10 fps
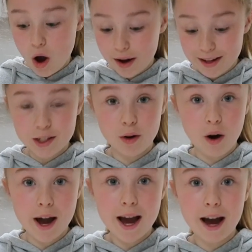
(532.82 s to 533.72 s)
Okay,
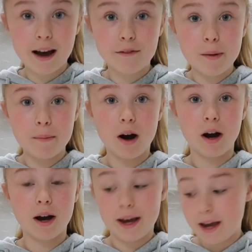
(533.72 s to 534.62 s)
so I have
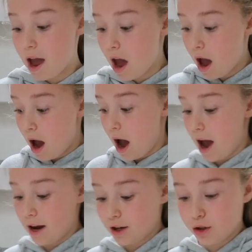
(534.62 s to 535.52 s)
my
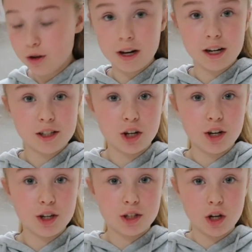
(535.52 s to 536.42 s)
2 colours
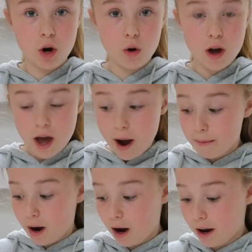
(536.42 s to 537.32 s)
done. So
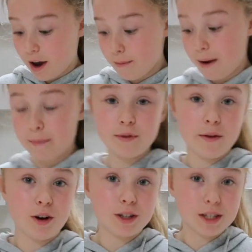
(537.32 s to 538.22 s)
my mom's
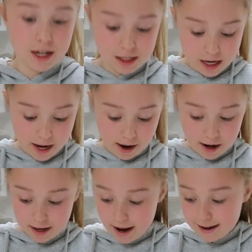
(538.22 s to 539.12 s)
friend wanted
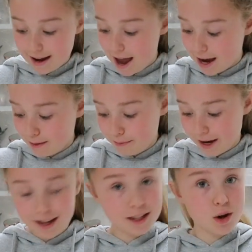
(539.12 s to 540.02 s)
lilac and pink,